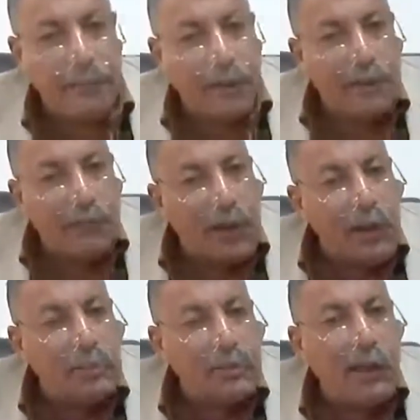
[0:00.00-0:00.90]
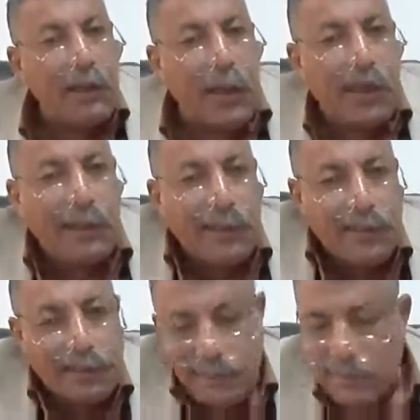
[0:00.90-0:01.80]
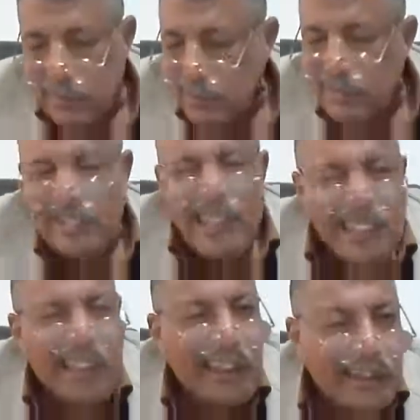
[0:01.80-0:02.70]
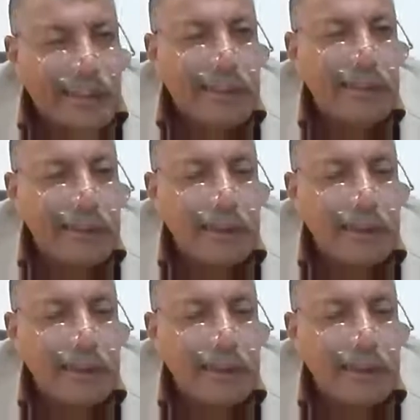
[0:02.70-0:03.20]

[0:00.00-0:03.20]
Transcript: and it develops and it's set in the